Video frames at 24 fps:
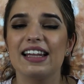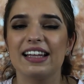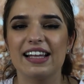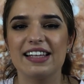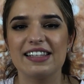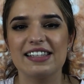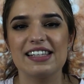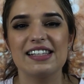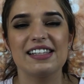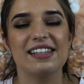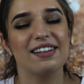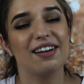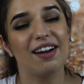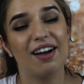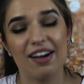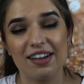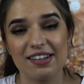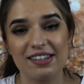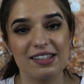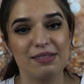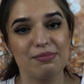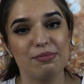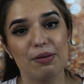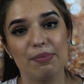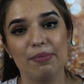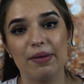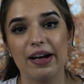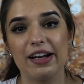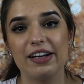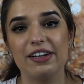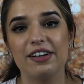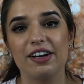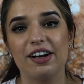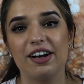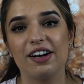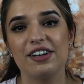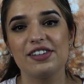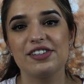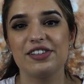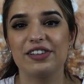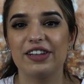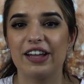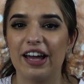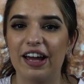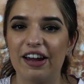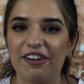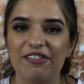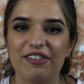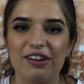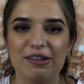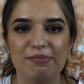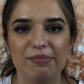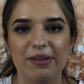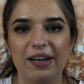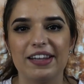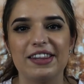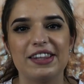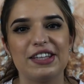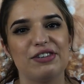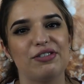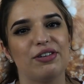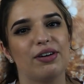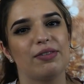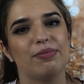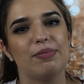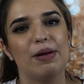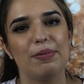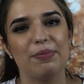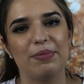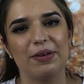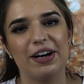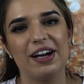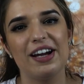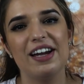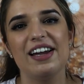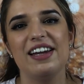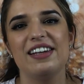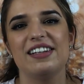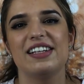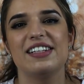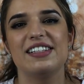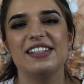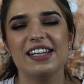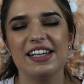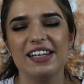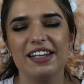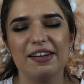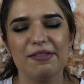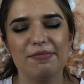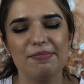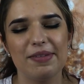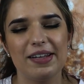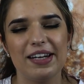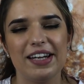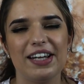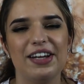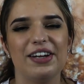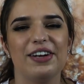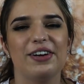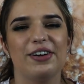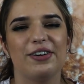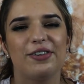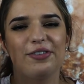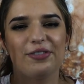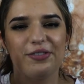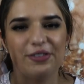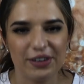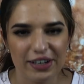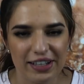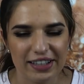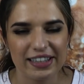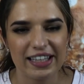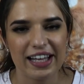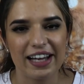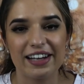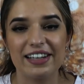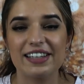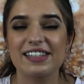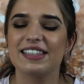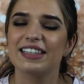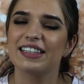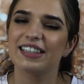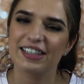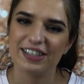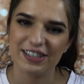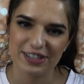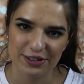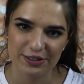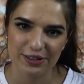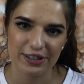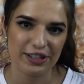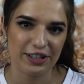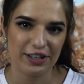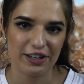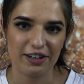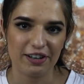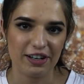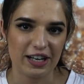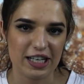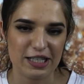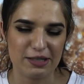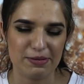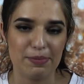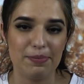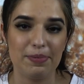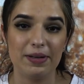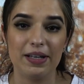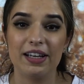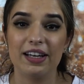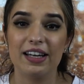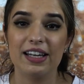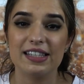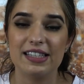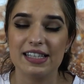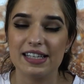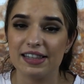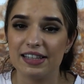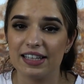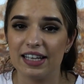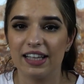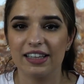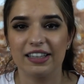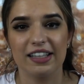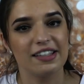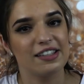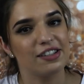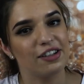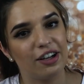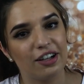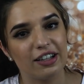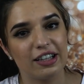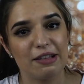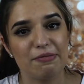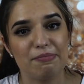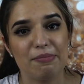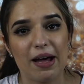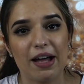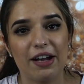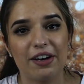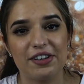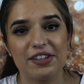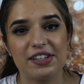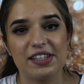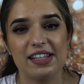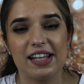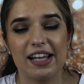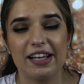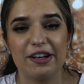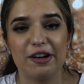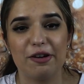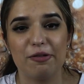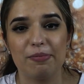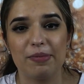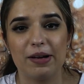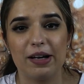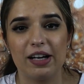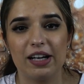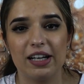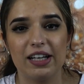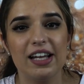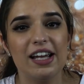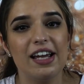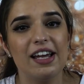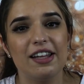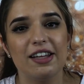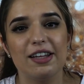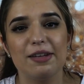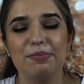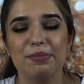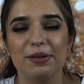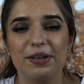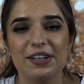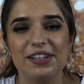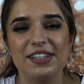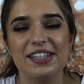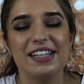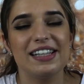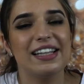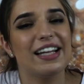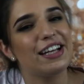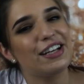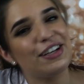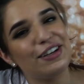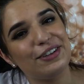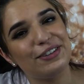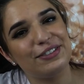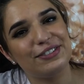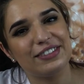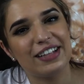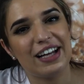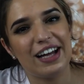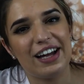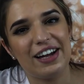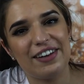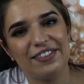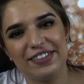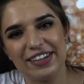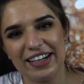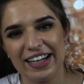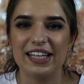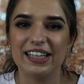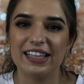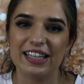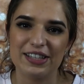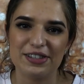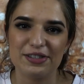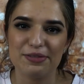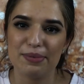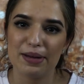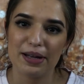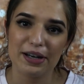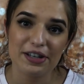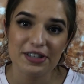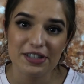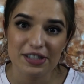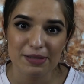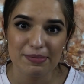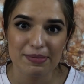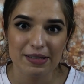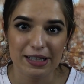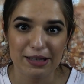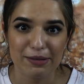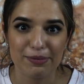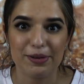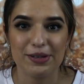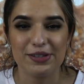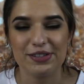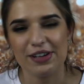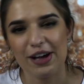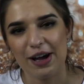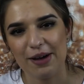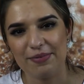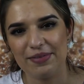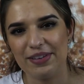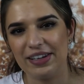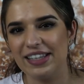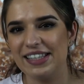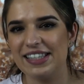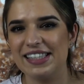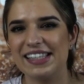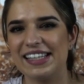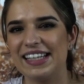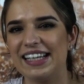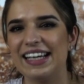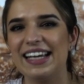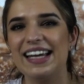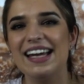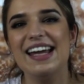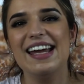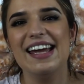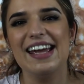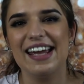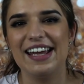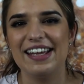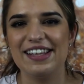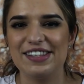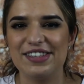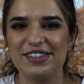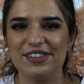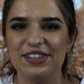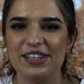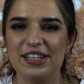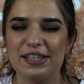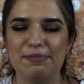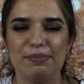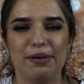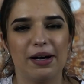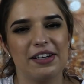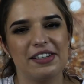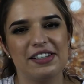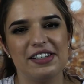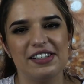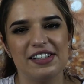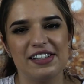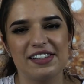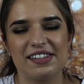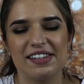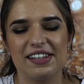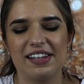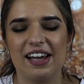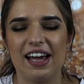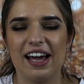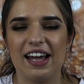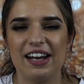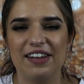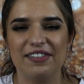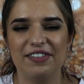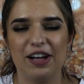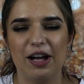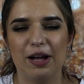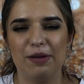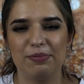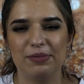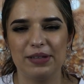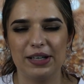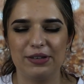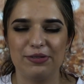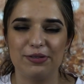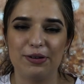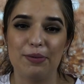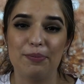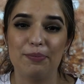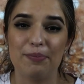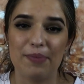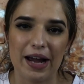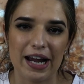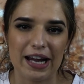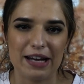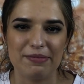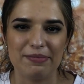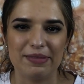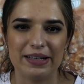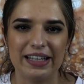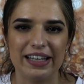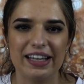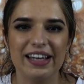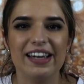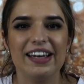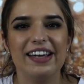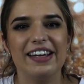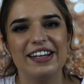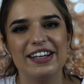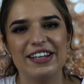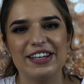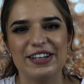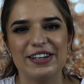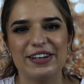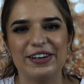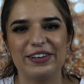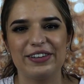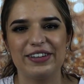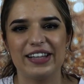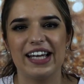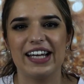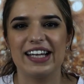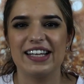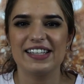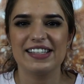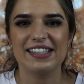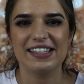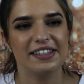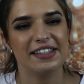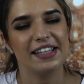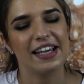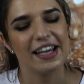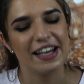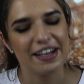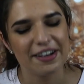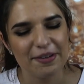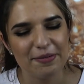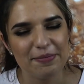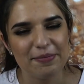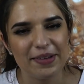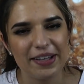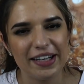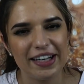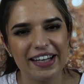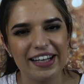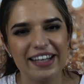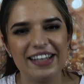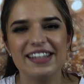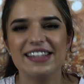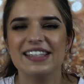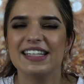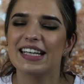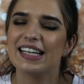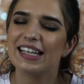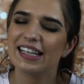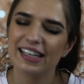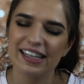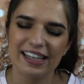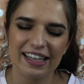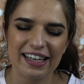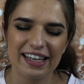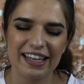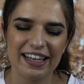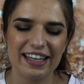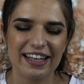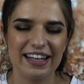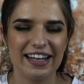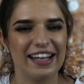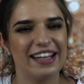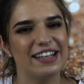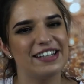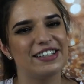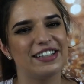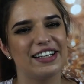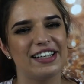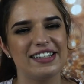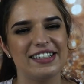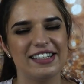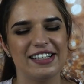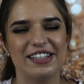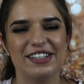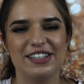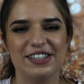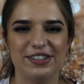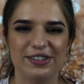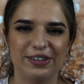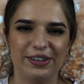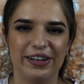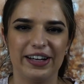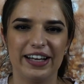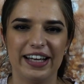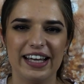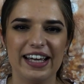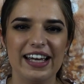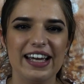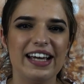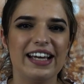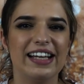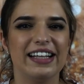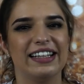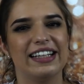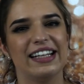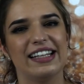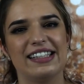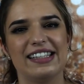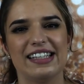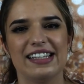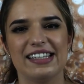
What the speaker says: is an awesome reminder, so that every month you remember to take a minute, relax, and enjoy your engagement, because in the end that's all that matters, is that you're marrying the person that you love, and that's what matters to me the most, obviously. And so these boxes just to kind of help like remind me, you know, like to take a minute, take it in, and just enjoy this